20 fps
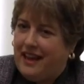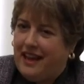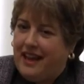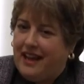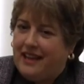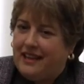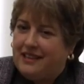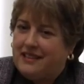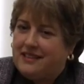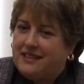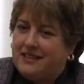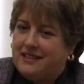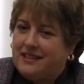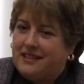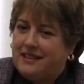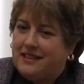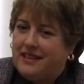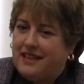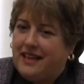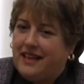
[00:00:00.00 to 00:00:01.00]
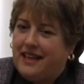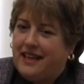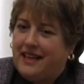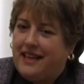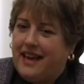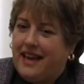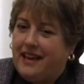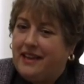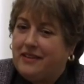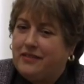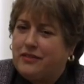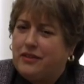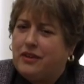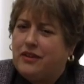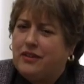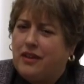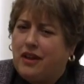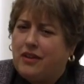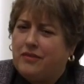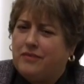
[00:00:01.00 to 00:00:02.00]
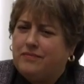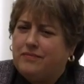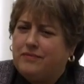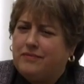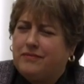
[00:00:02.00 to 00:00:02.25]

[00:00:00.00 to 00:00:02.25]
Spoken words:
and they had a